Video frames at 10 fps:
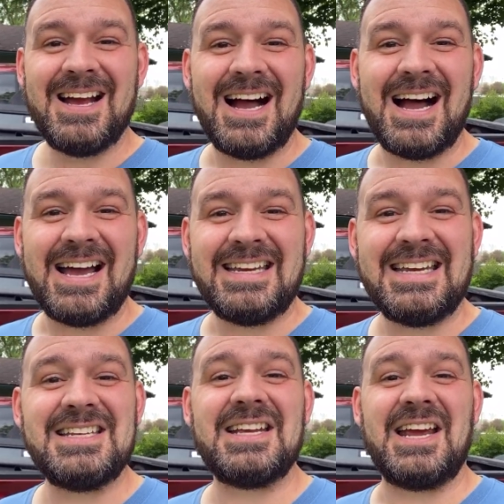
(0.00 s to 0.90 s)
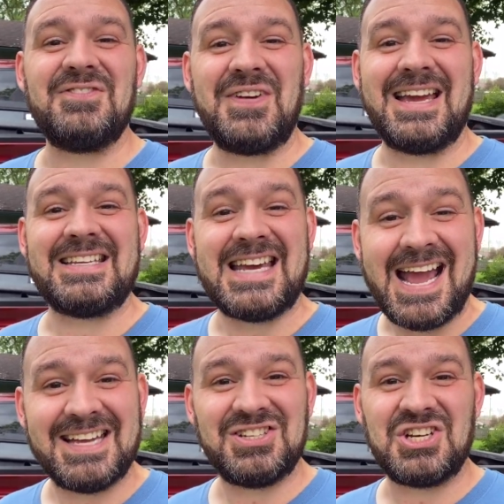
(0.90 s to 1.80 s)
and he did a
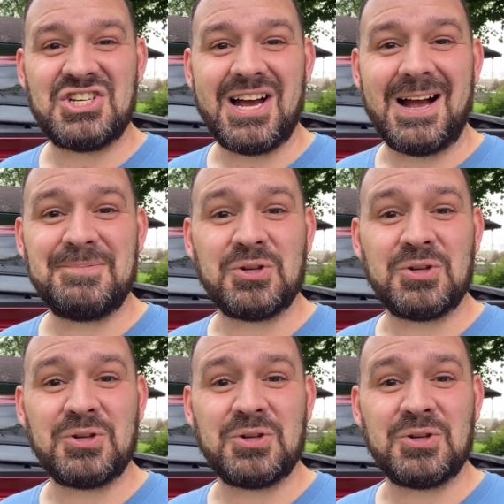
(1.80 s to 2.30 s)
fantastic job.